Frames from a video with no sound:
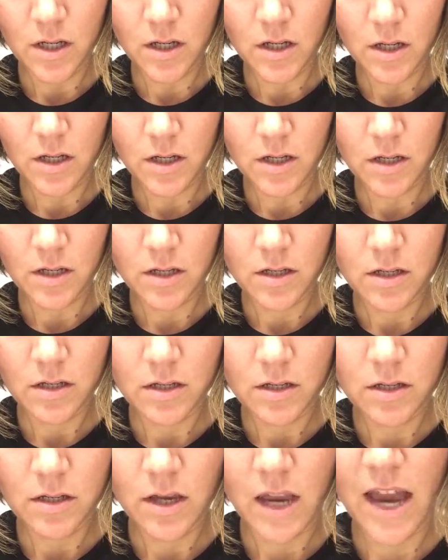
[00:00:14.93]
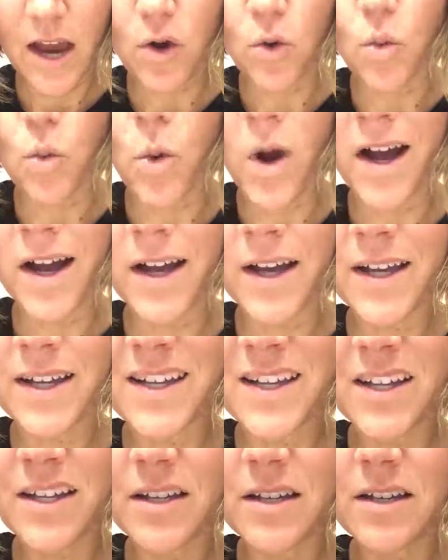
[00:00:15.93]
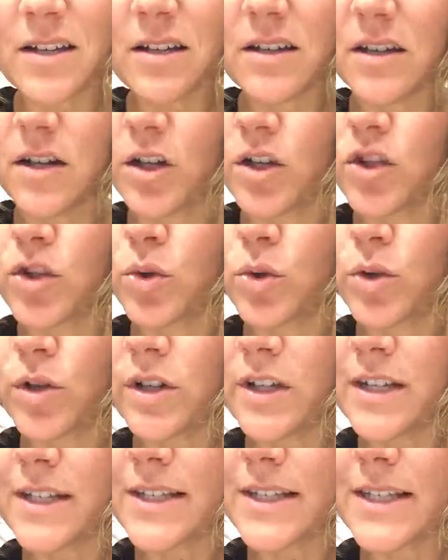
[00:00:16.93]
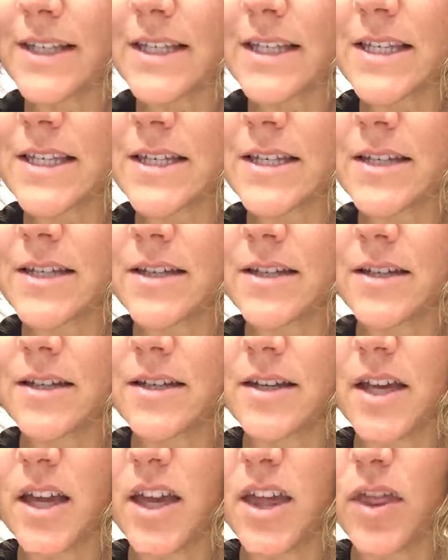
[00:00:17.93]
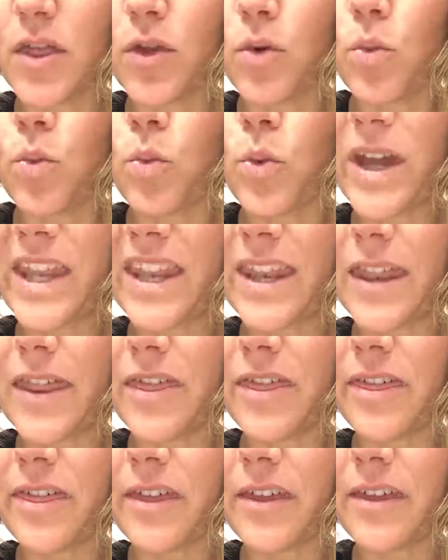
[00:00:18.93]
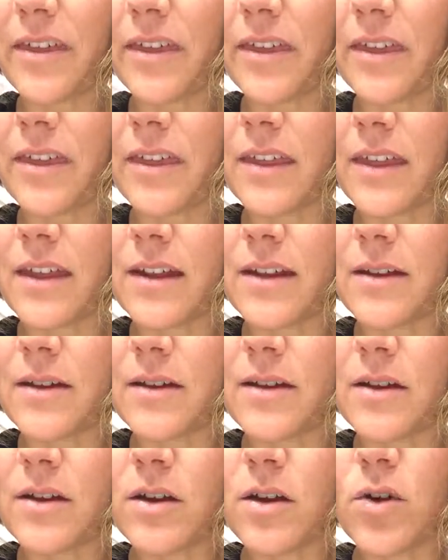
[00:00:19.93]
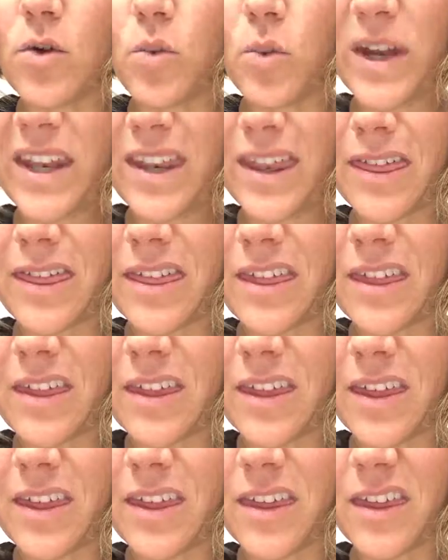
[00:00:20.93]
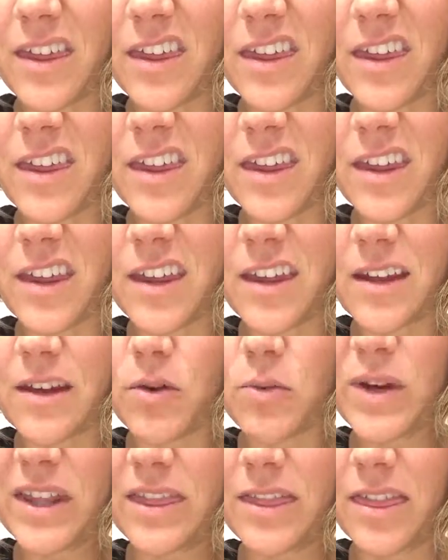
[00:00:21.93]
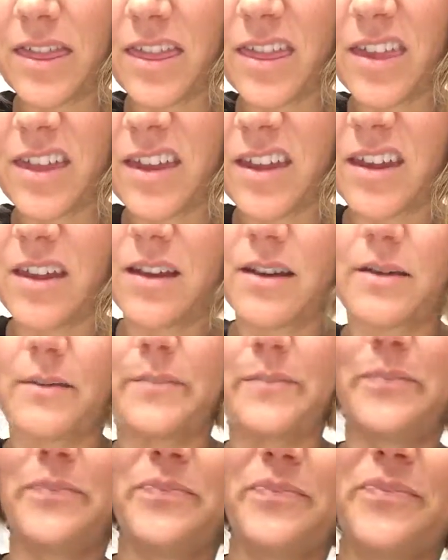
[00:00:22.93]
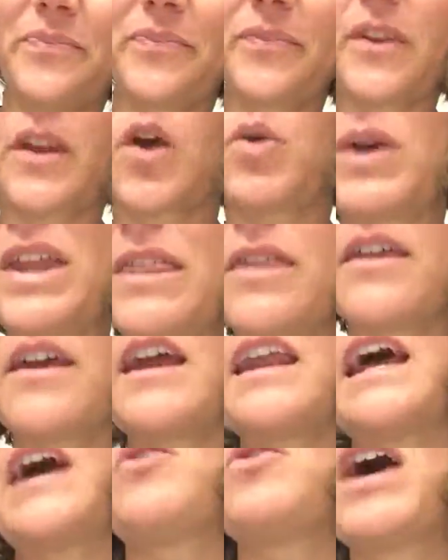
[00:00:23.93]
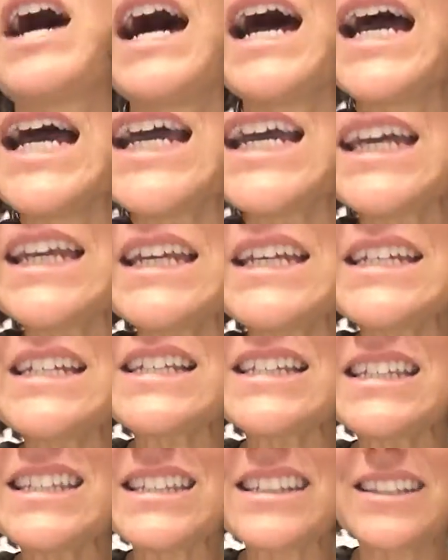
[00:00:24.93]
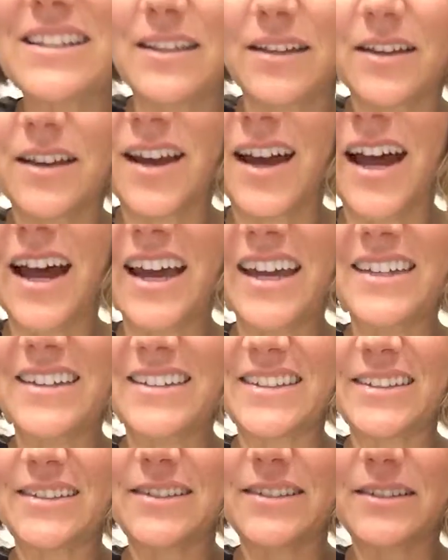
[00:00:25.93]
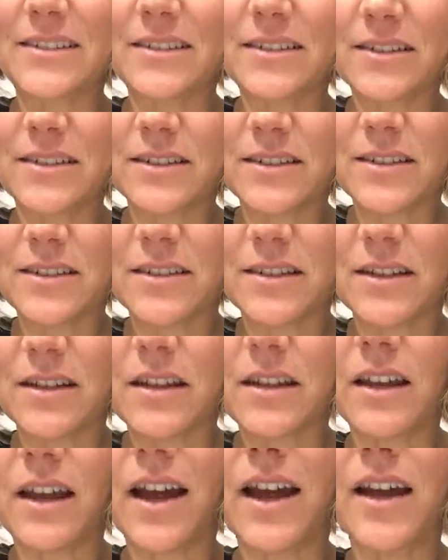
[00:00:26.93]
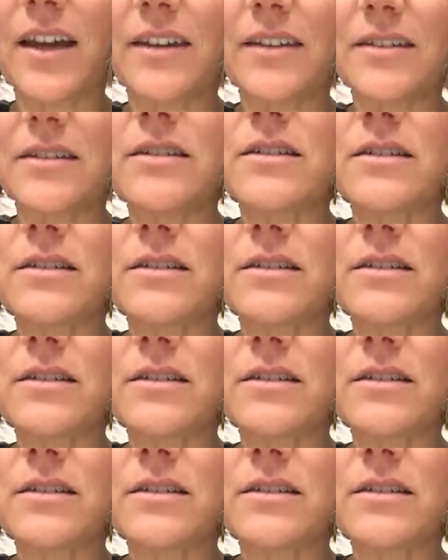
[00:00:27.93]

How wide a door is? The width. Width. Width. Width and how high it is? Height. The height.